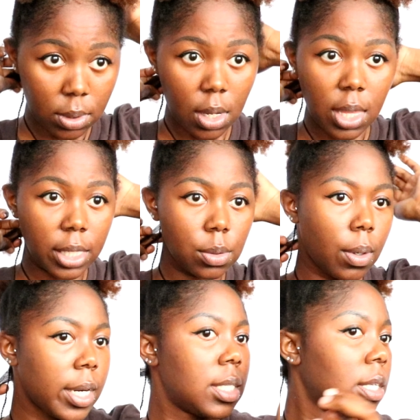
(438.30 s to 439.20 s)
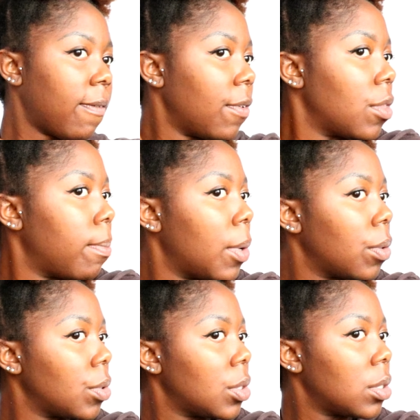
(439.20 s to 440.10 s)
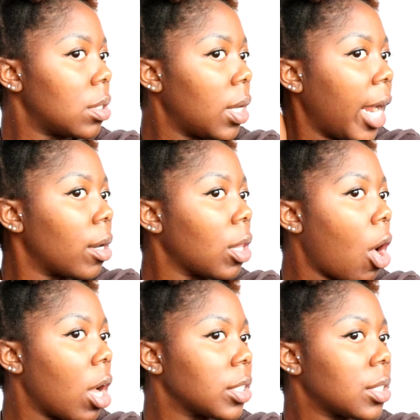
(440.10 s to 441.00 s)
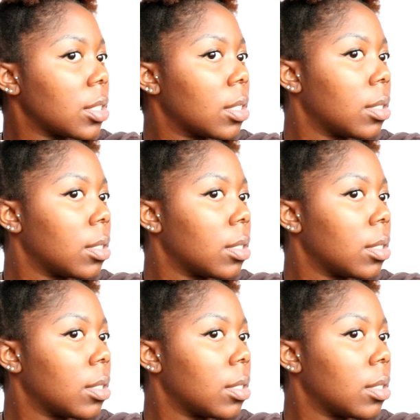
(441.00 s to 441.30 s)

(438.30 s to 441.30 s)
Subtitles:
And that's where I suffer the most hair loss.